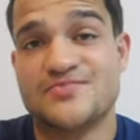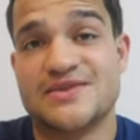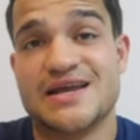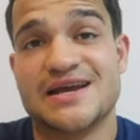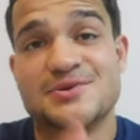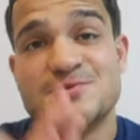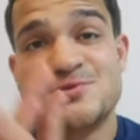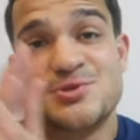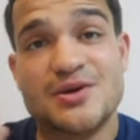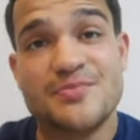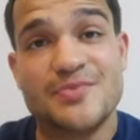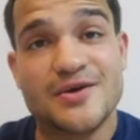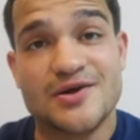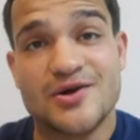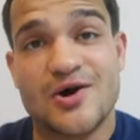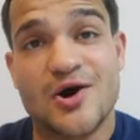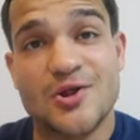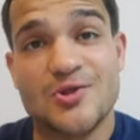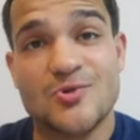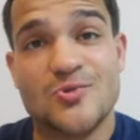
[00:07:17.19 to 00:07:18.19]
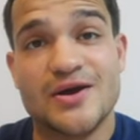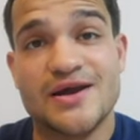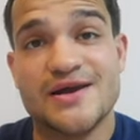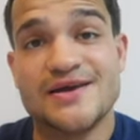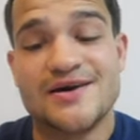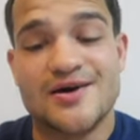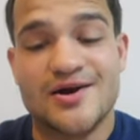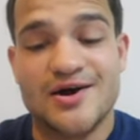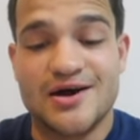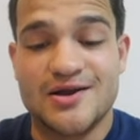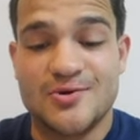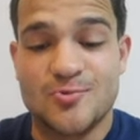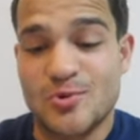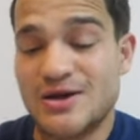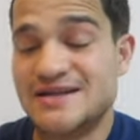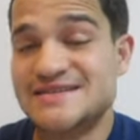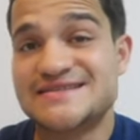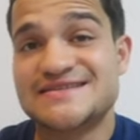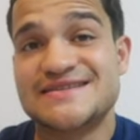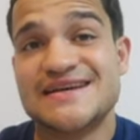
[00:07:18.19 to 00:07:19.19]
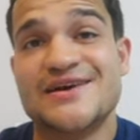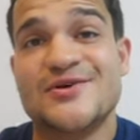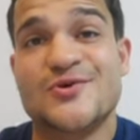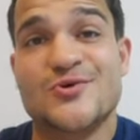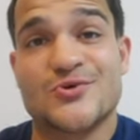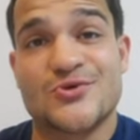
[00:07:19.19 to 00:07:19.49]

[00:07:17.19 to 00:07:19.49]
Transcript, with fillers: they can ship it all the way on Wednesday